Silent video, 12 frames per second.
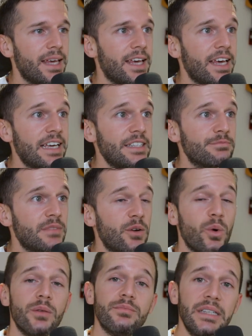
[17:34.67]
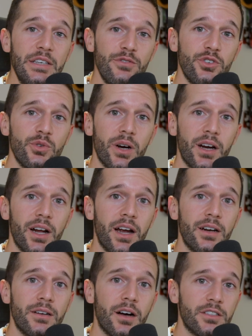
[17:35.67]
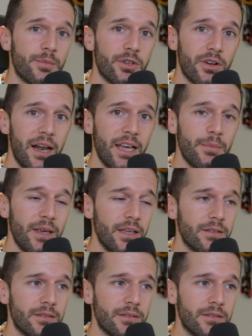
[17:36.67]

And, and well, if you are an entrepreneur like me,